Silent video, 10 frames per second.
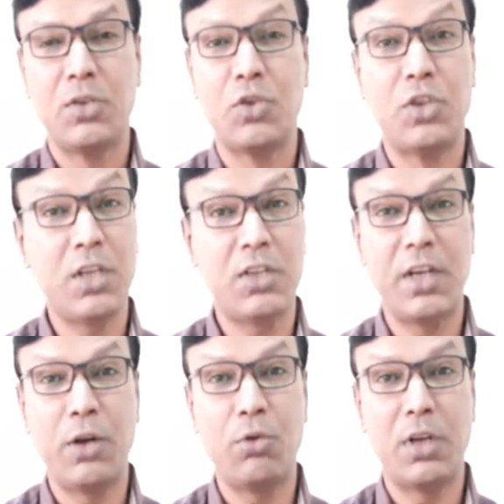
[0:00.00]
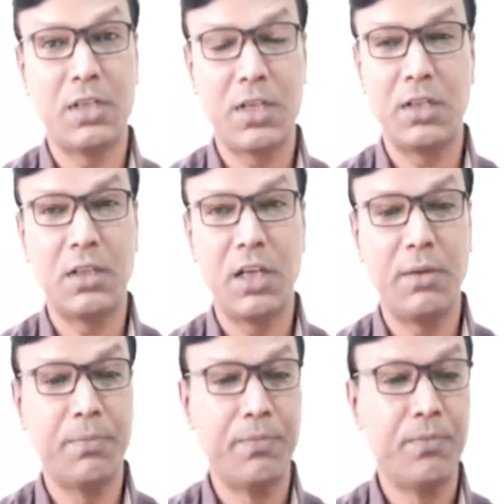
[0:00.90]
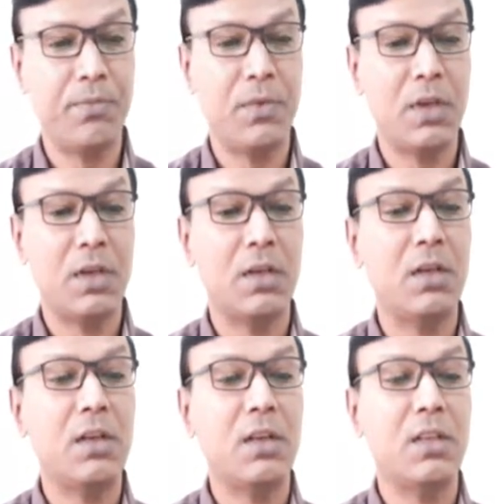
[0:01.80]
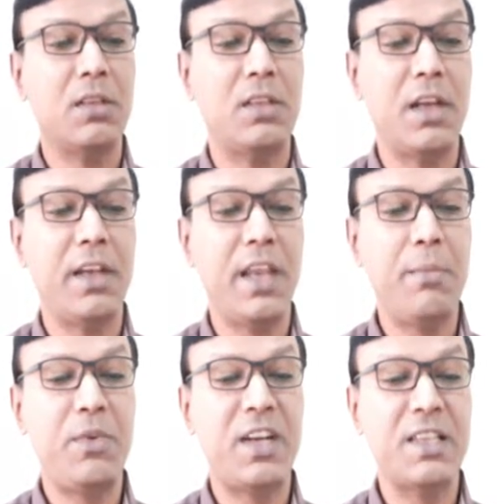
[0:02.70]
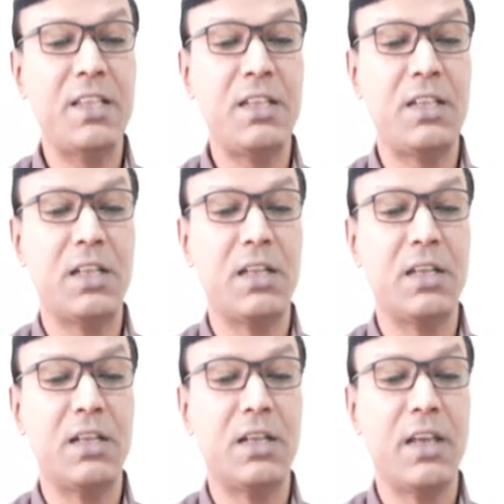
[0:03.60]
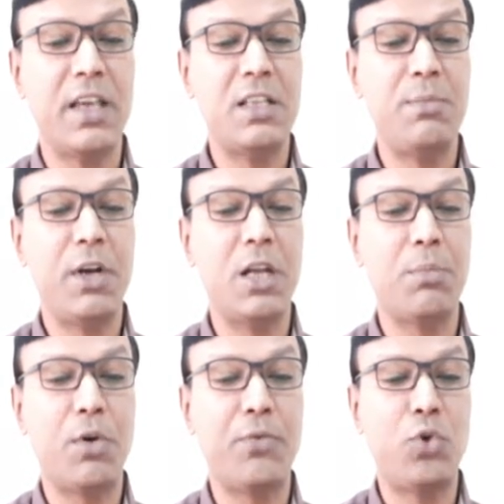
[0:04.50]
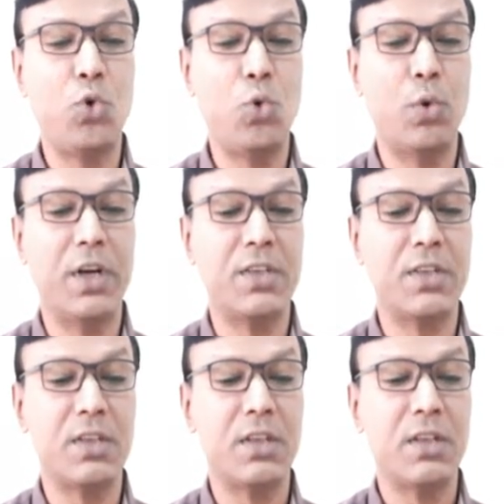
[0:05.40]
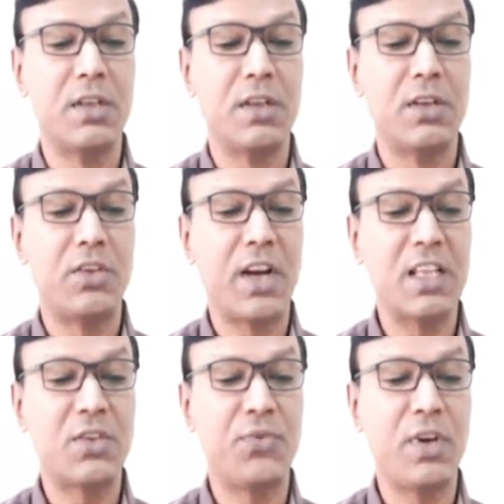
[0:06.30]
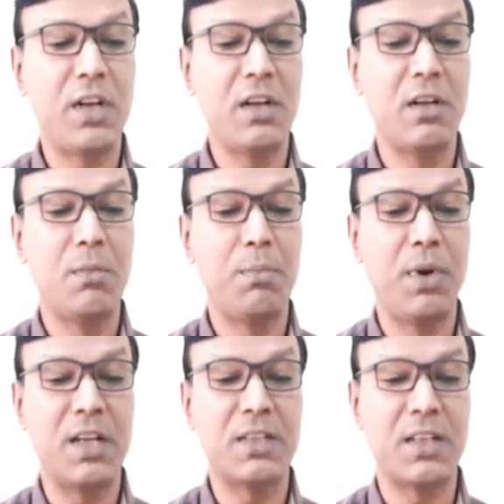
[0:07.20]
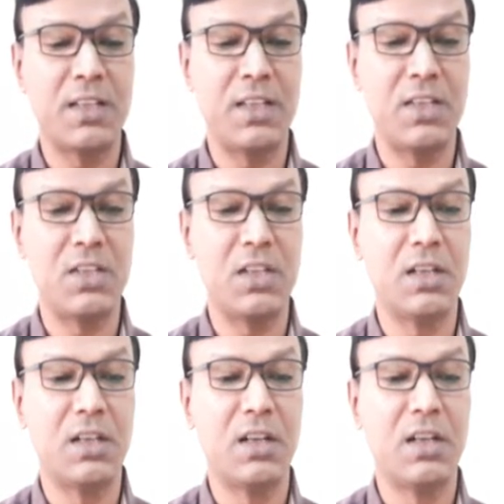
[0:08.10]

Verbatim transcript: So just try to understand the name. The name transistor is made up of two words, transfer plus resistor.